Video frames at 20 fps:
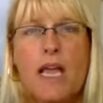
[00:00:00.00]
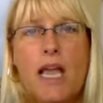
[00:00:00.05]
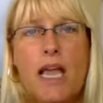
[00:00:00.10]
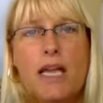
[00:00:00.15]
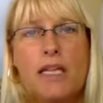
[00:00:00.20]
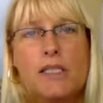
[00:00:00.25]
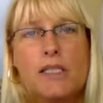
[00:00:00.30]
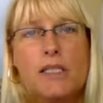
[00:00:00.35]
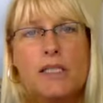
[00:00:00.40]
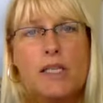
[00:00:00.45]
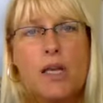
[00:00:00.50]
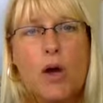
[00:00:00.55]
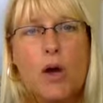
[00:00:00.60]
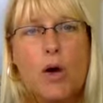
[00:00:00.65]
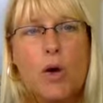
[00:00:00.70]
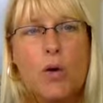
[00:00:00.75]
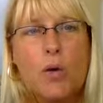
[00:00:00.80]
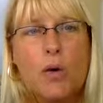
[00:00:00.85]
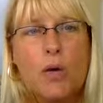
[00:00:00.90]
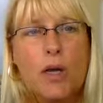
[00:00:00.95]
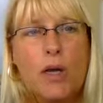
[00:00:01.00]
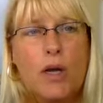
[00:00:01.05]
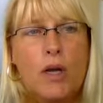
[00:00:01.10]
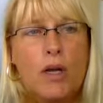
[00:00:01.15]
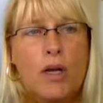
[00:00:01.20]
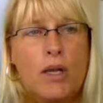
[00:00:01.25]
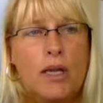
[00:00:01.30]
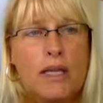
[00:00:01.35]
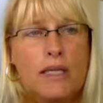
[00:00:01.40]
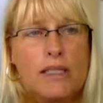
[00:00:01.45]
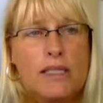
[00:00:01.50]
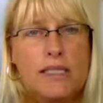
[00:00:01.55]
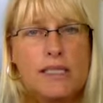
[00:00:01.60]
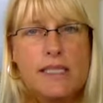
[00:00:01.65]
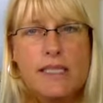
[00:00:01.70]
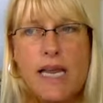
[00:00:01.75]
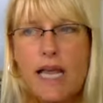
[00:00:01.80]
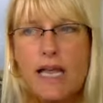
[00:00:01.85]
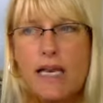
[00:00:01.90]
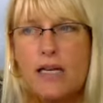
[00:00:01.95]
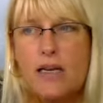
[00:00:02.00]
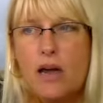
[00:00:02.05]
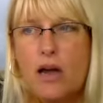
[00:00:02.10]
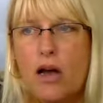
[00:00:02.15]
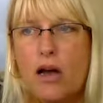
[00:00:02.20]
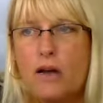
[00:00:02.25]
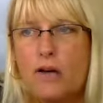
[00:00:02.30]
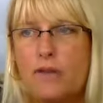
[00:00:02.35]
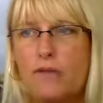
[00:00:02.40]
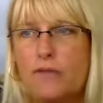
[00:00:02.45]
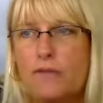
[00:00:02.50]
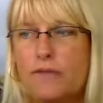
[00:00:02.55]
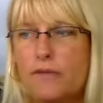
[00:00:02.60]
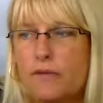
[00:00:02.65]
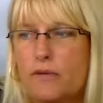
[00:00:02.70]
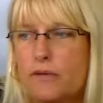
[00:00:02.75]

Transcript: And so instead of